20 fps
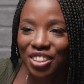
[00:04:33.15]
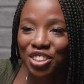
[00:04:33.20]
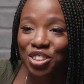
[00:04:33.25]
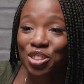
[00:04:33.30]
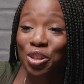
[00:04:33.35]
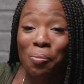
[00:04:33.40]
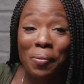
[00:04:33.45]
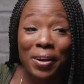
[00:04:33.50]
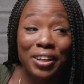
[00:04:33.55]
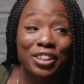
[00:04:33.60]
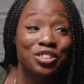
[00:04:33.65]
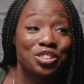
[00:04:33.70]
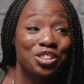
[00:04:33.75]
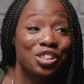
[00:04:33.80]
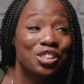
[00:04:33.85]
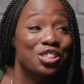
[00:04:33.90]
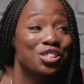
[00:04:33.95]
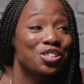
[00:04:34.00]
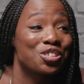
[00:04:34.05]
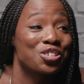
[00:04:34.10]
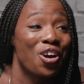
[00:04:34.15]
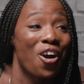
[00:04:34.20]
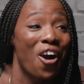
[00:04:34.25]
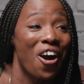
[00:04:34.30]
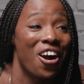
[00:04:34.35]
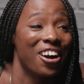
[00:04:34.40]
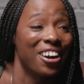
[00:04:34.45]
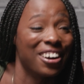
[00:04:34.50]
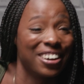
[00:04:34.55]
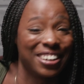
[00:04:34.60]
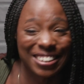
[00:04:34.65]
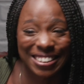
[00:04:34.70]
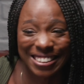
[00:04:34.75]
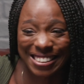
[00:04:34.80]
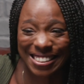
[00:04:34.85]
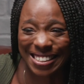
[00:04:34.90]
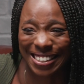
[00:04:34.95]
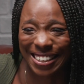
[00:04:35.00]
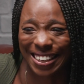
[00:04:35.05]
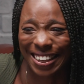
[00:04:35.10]
Because nobody just
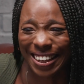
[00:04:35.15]
talked.